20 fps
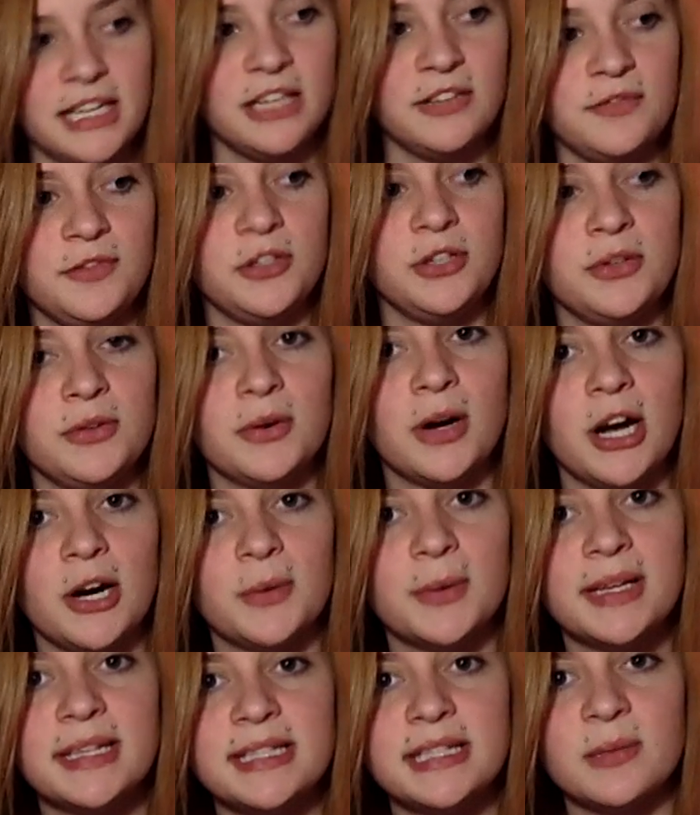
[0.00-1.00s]
If you
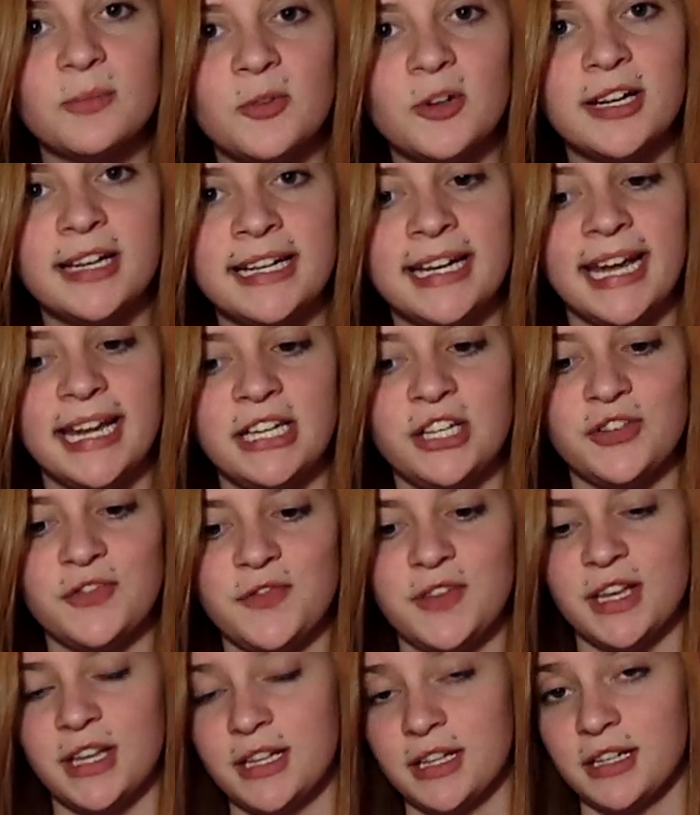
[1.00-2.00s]
are with someone and you
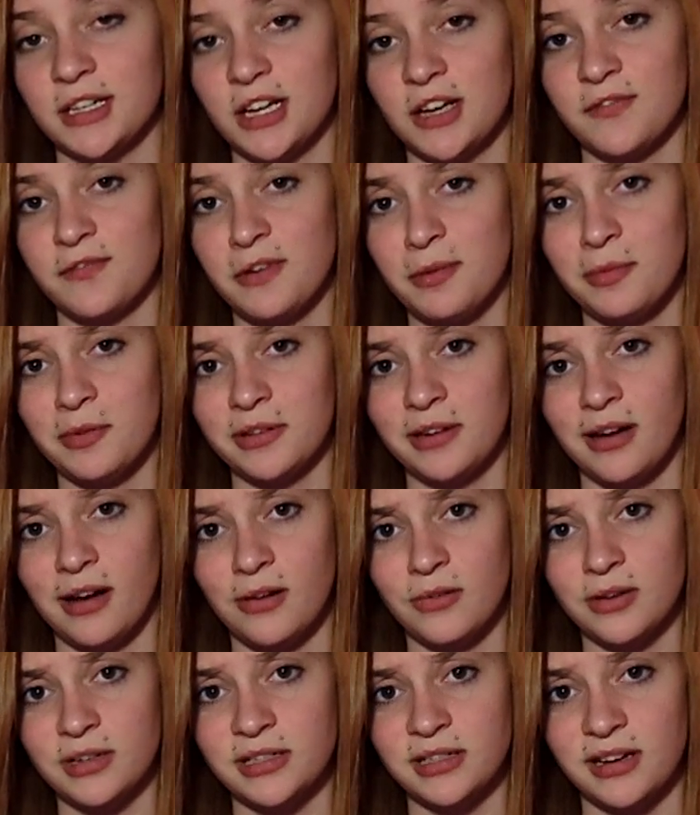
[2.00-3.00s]
feel uncomfortable and
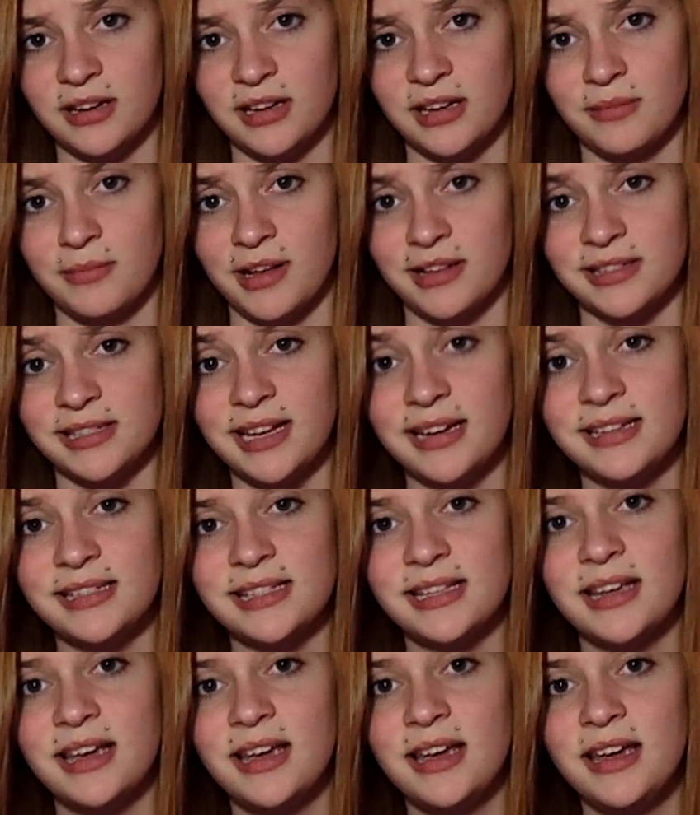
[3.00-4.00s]
awkward talking about sex,
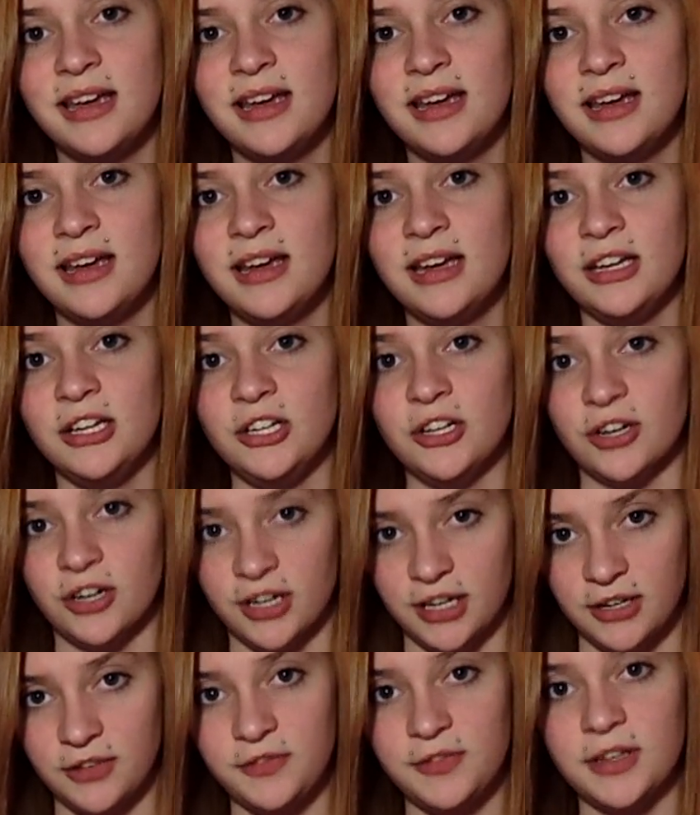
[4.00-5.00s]
you're
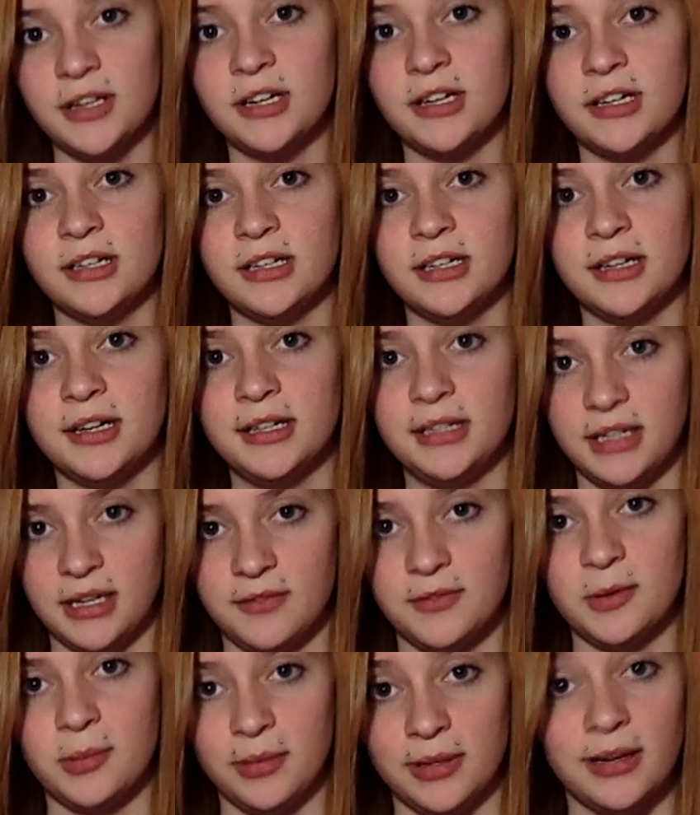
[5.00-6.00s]
going to feel
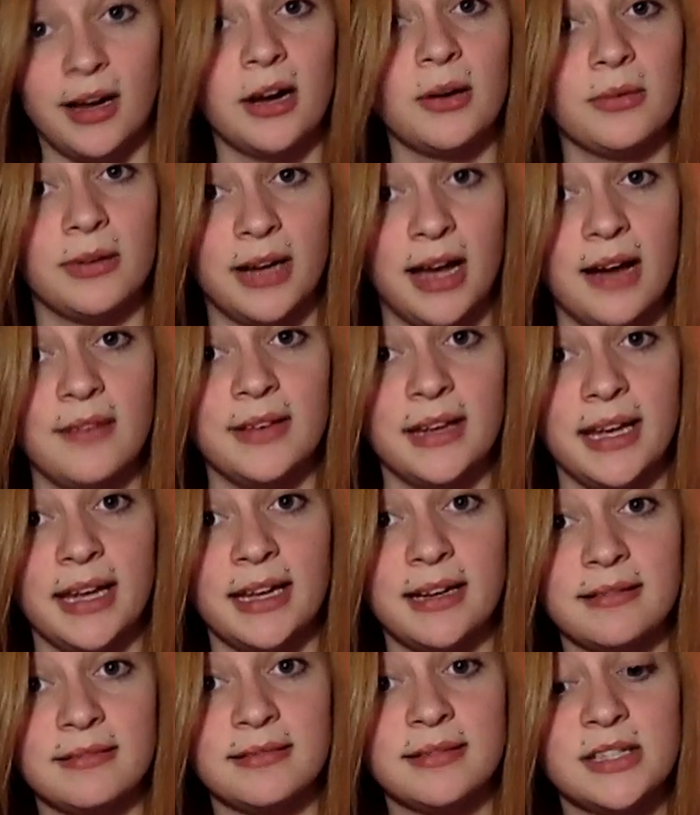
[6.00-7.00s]
uncomfortable and awkward having
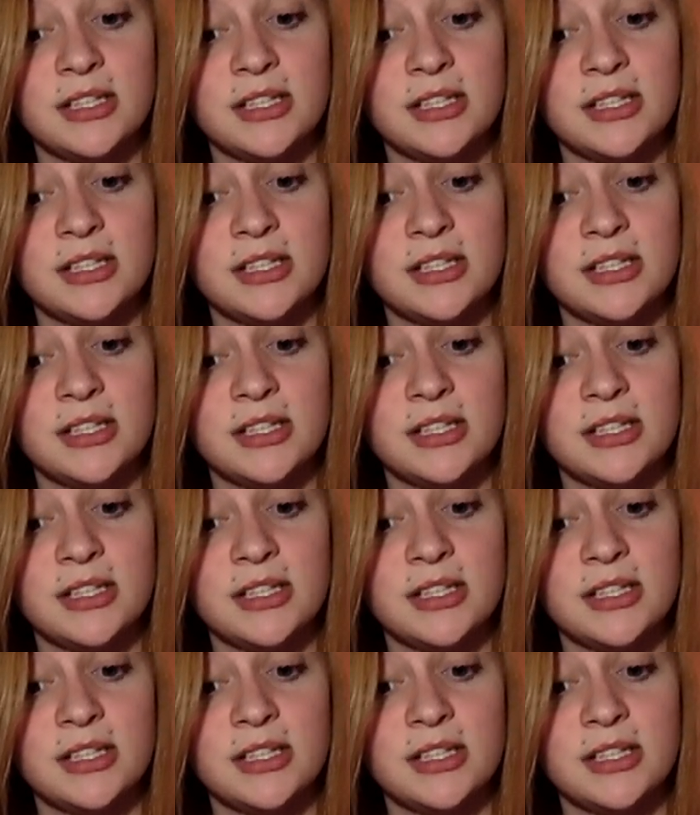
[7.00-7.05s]
it.